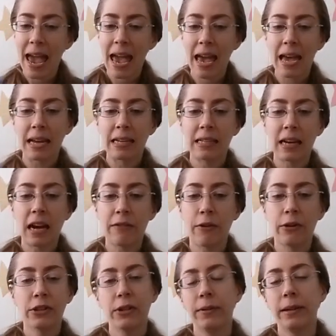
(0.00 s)
And I've
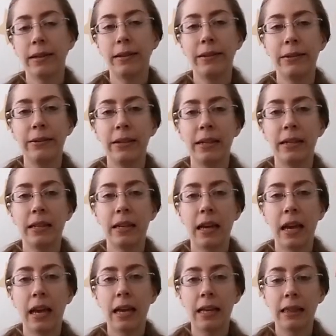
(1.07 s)
also included
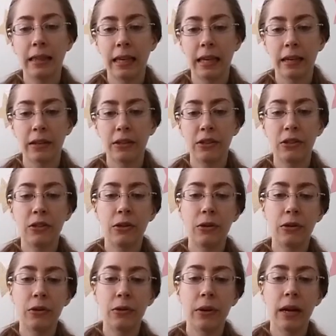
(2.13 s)
a link
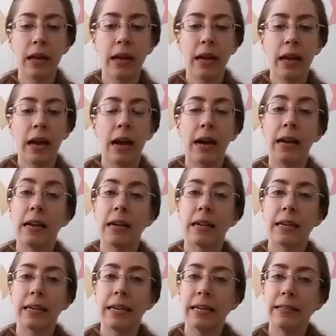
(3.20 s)
to a
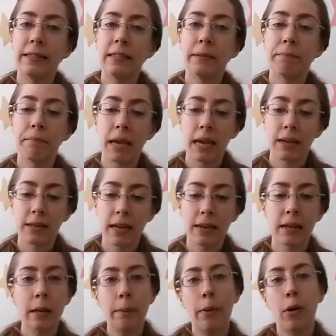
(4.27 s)
kid's
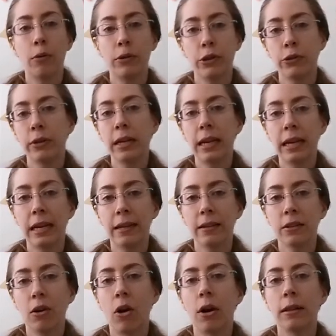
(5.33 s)
magnetic poetry
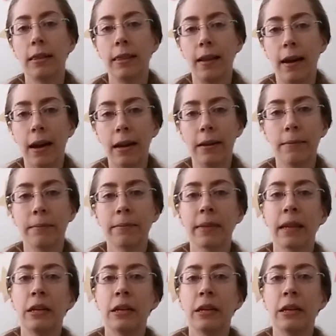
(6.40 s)
kit online.